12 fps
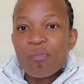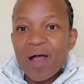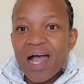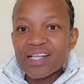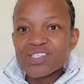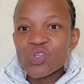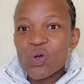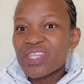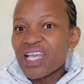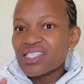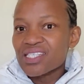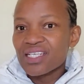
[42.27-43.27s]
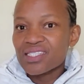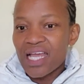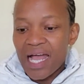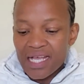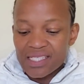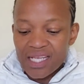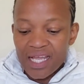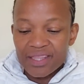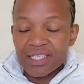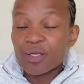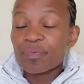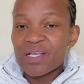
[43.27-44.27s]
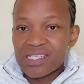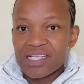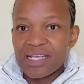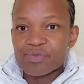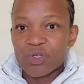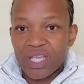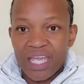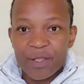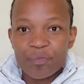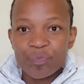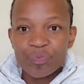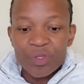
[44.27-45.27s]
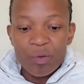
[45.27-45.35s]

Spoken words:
But so they sent us three pay slips, okay?